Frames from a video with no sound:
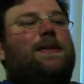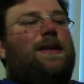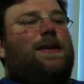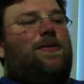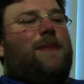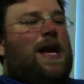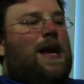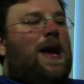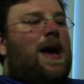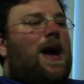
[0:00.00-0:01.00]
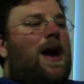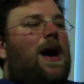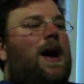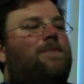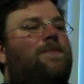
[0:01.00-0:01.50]
There's so
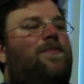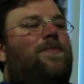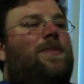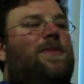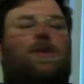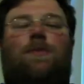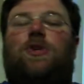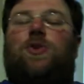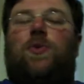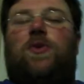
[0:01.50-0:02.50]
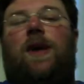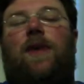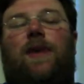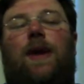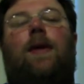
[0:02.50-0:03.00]
much cool
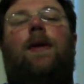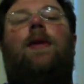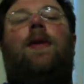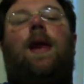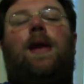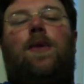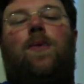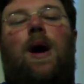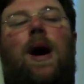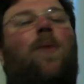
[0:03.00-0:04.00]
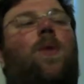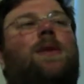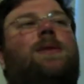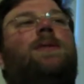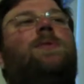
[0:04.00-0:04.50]
stuff here that I
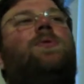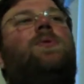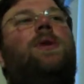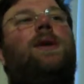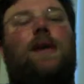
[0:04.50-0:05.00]
want to